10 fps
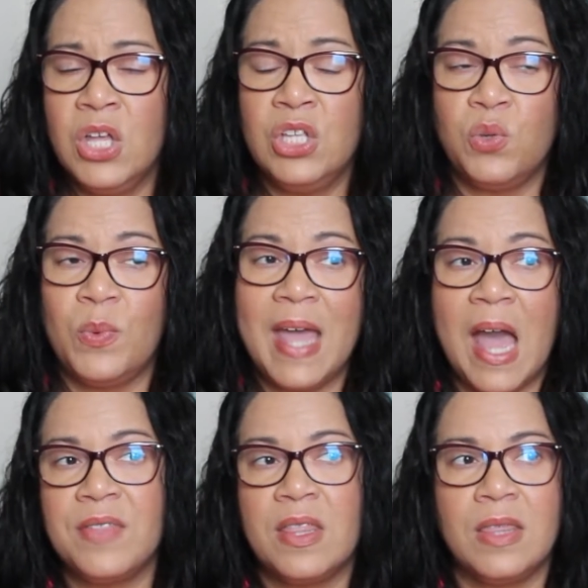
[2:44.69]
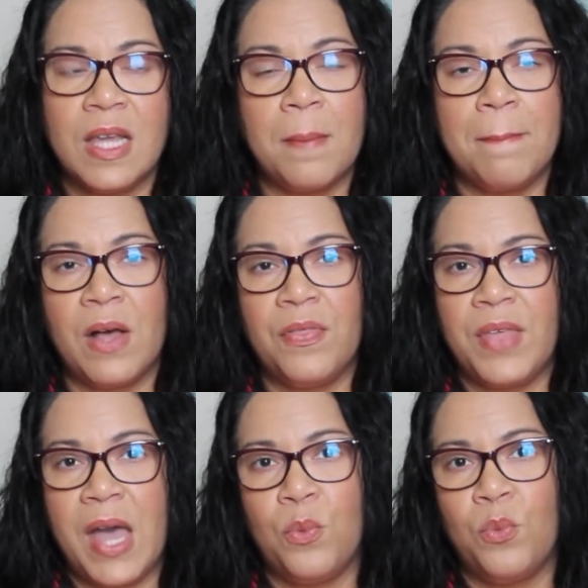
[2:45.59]
So we have to think about
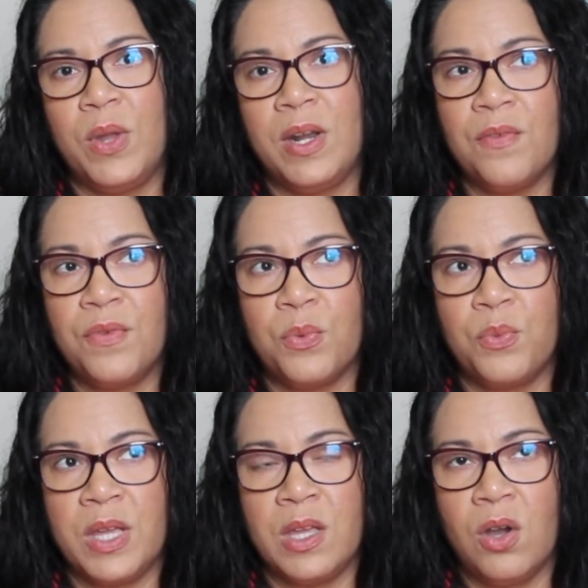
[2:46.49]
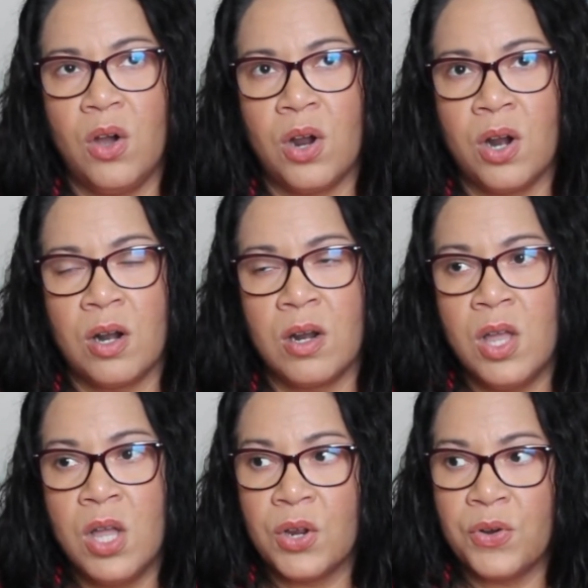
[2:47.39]
that whenever we are
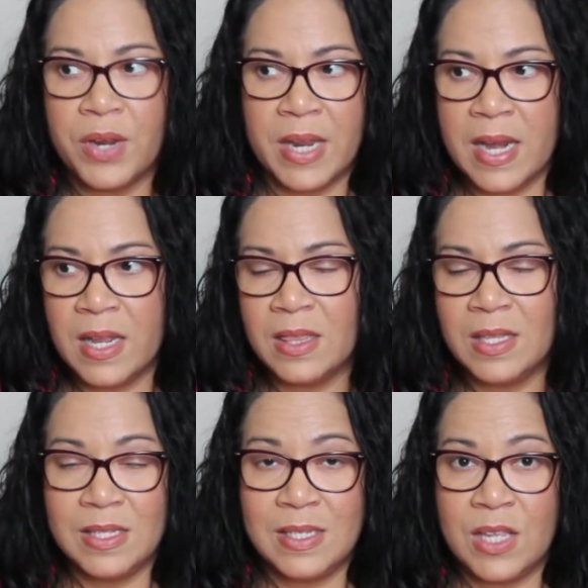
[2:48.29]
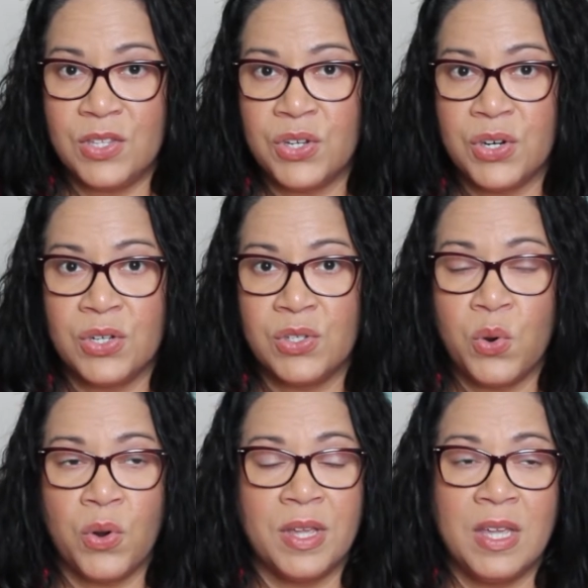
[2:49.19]
creating these centers,
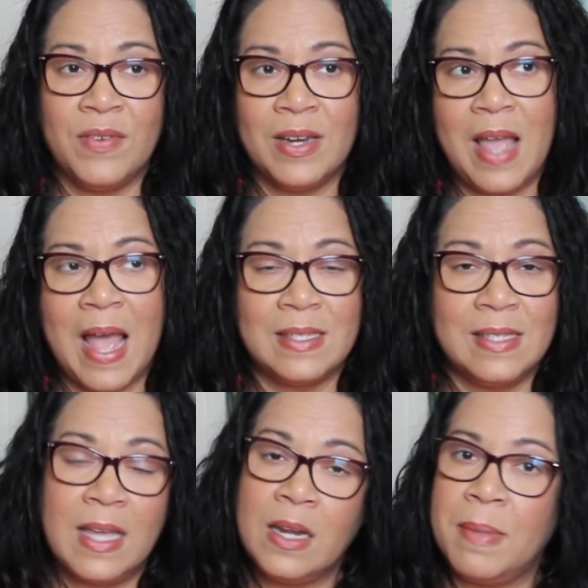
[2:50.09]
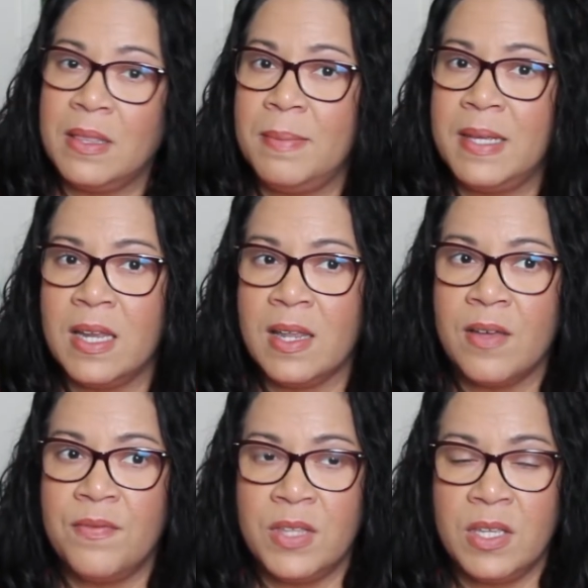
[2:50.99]
or even at setup at the beginning
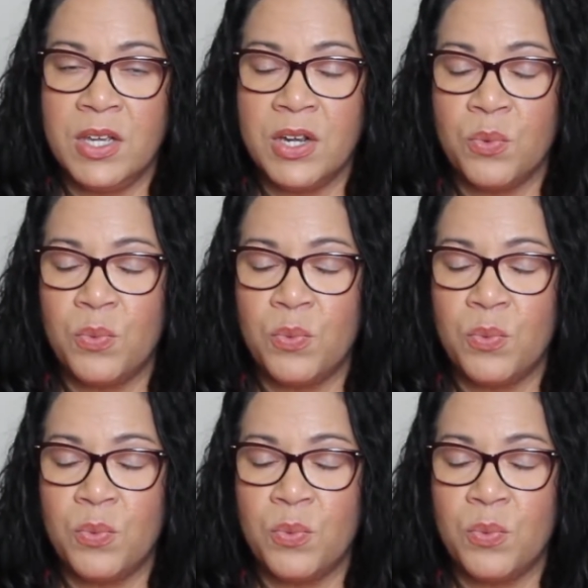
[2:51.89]
of the year.